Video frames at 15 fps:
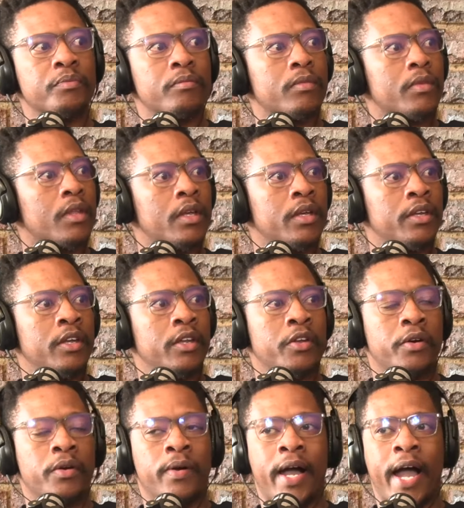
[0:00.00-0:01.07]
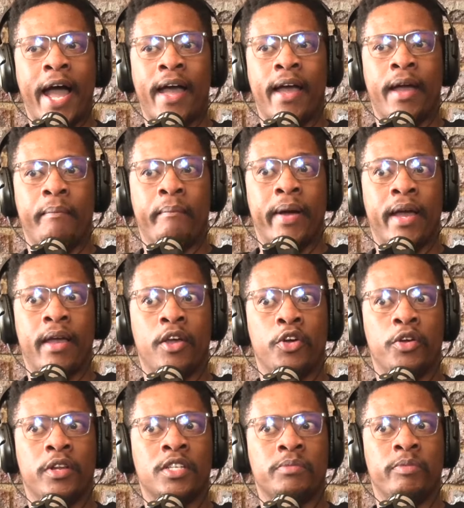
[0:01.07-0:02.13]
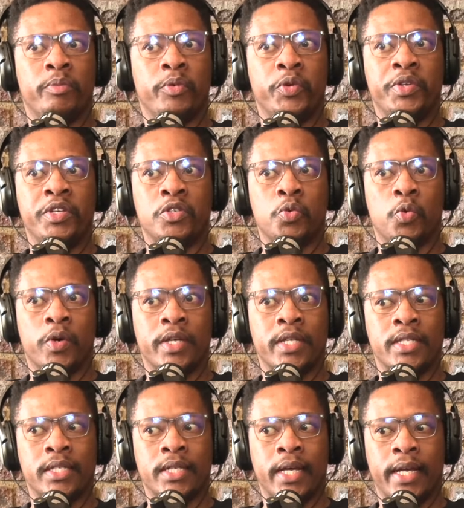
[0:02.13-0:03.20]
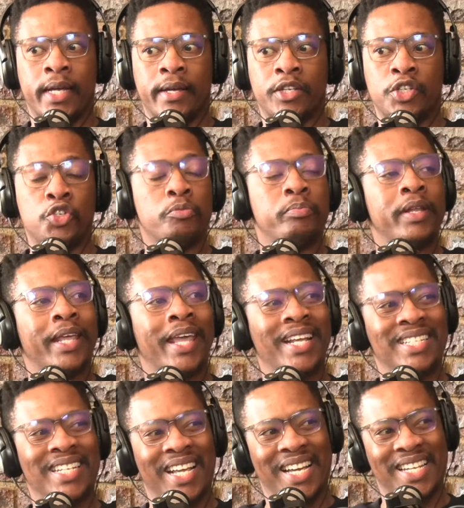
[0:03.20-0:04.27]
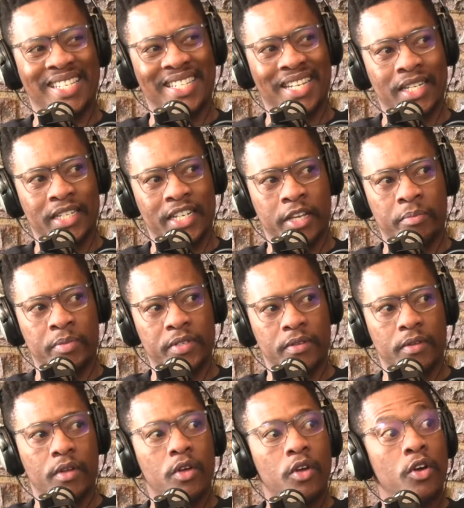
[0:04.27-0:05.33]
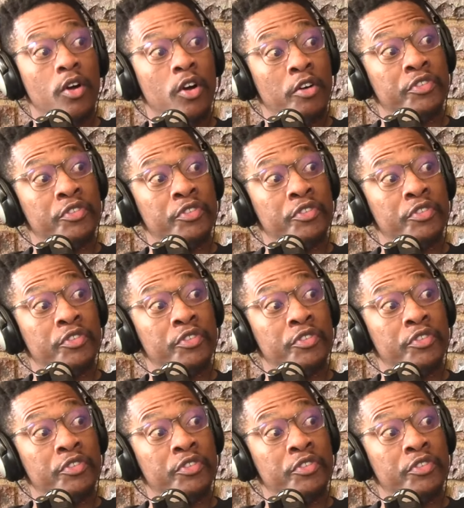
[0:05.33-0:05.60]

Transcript: I mean, this, know, yeah. My earliest memories was uh, duplicating cassette tapes wow.